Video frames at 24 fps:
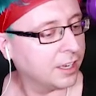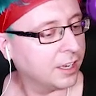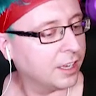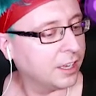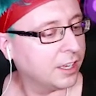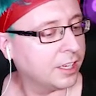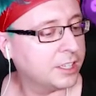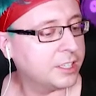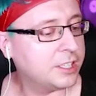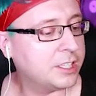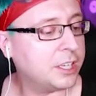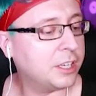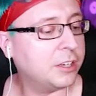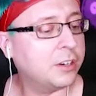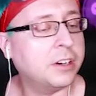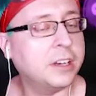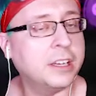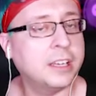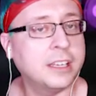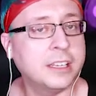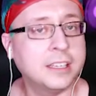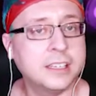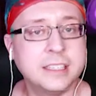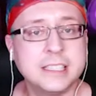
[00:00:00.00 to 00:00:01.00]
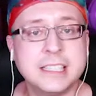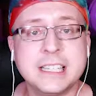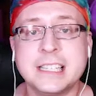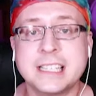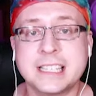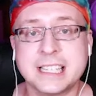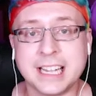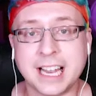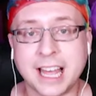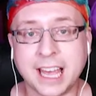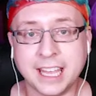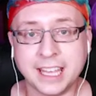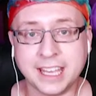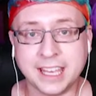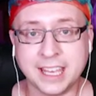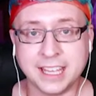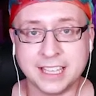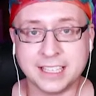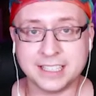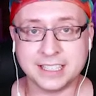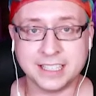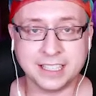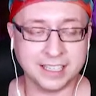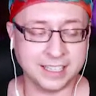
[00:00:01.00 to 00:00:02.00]
Do you dislike
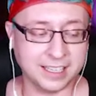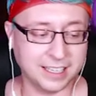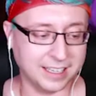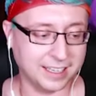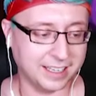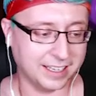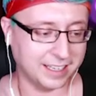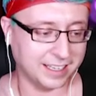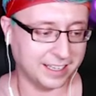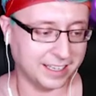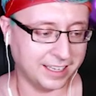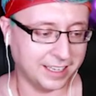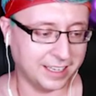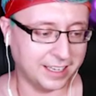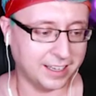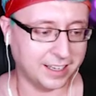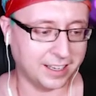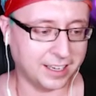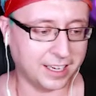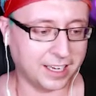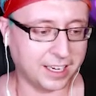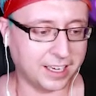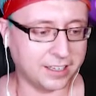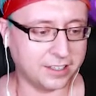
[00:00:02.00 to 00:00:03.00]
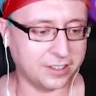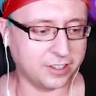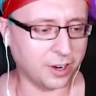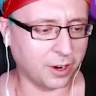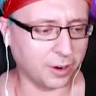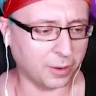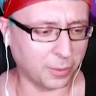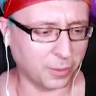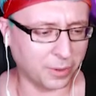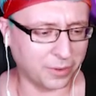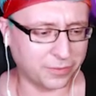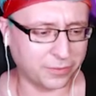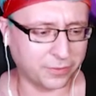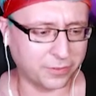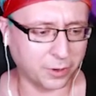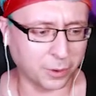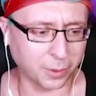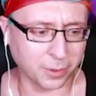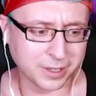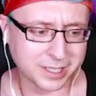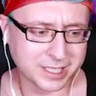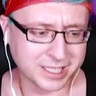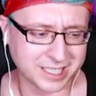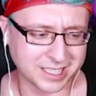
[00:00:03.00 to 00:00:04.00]
it? No, of
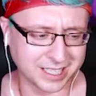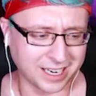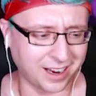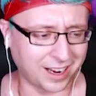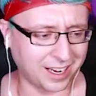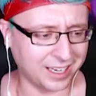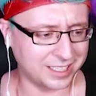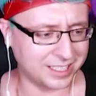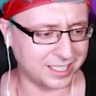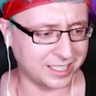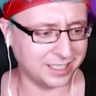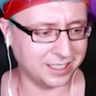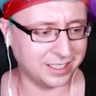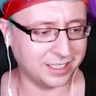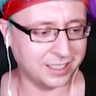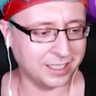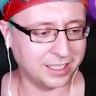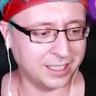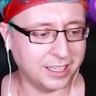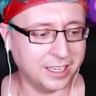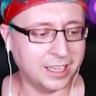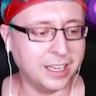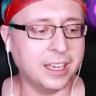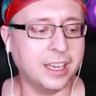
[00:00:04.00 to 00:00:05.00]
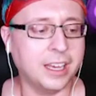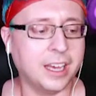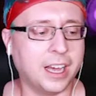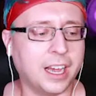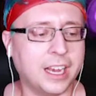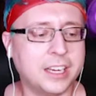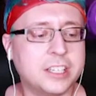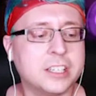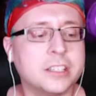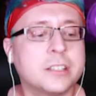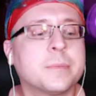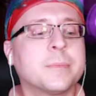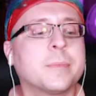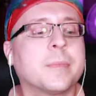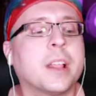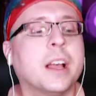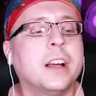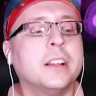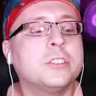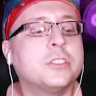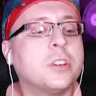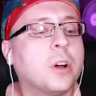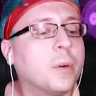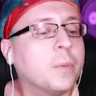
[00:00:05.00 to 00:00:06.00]
course not. I just
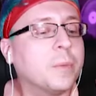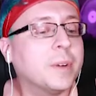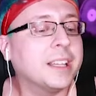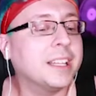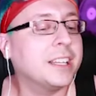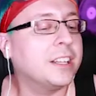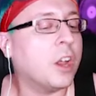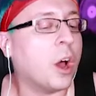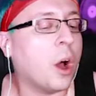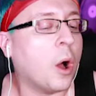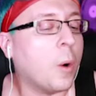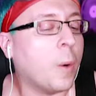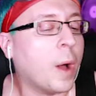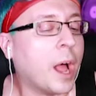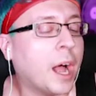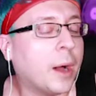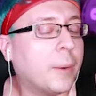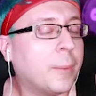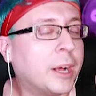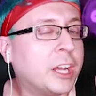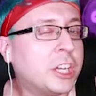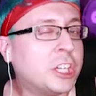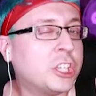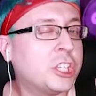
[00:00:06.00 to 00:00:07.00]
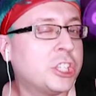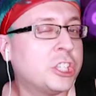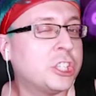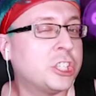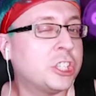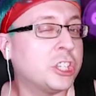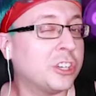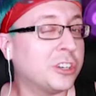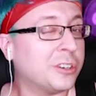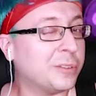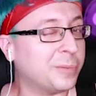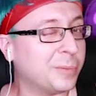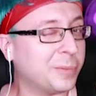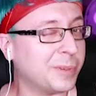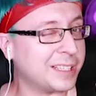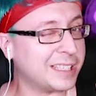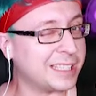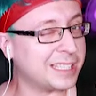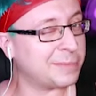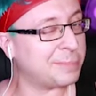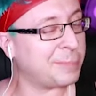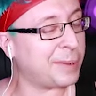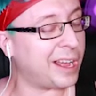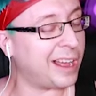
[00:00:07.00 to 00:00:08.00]
don't really know how I should
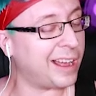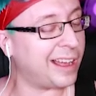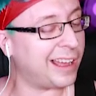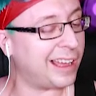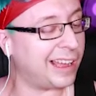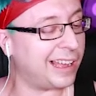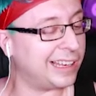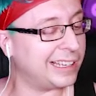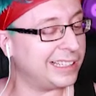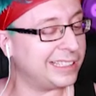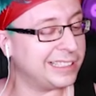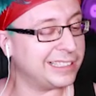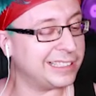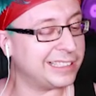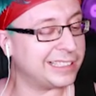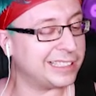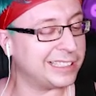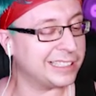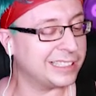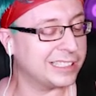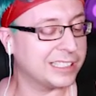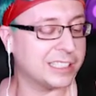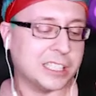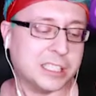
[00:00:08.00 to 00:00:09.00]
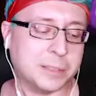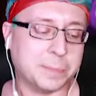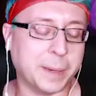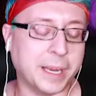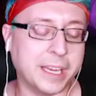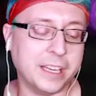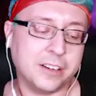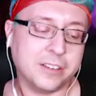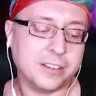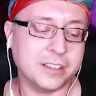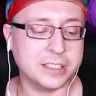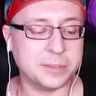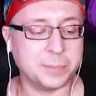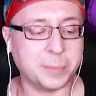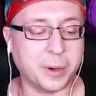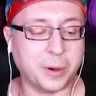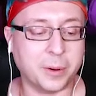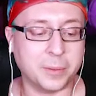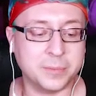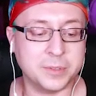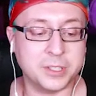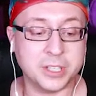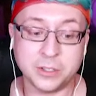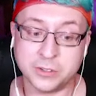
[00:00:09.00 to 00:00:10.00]
respond. Despite Yuri's
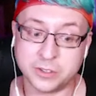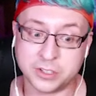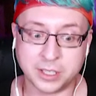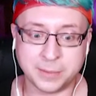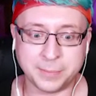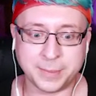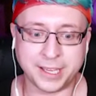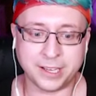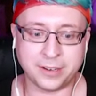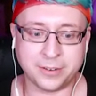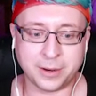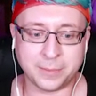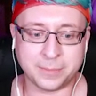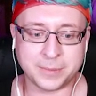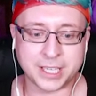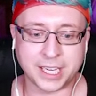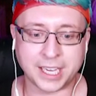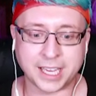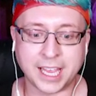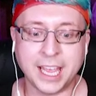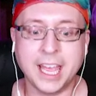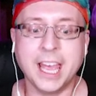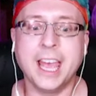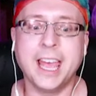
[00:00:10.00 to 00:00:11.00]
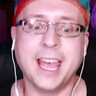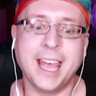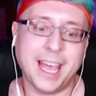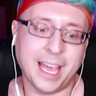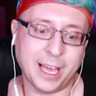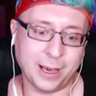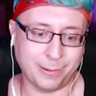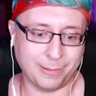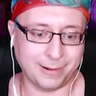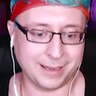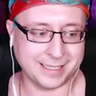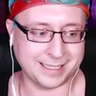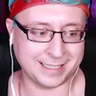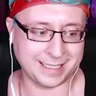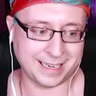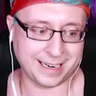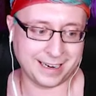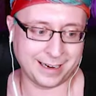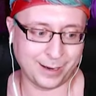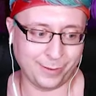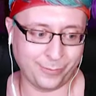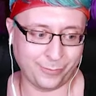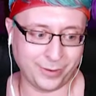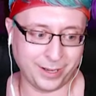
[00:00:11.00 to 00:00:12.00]
poems usually being cryptic, it wasn't
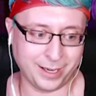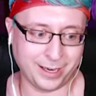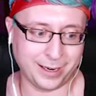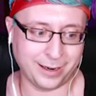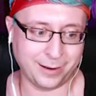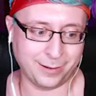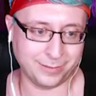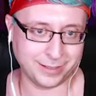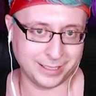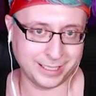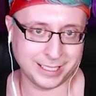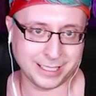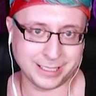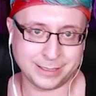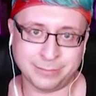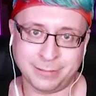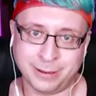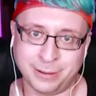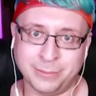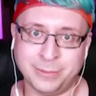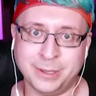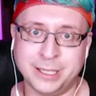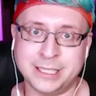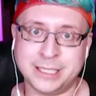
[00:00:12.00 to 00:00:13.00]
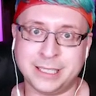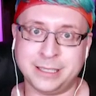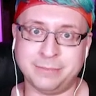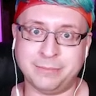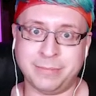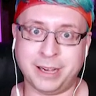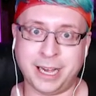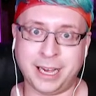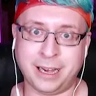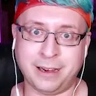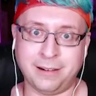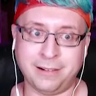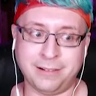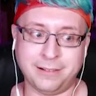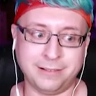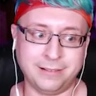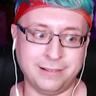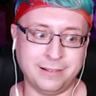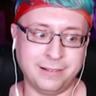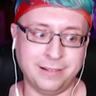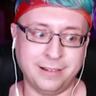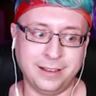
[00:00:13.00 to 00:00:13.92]
hard to figure out what this one was about.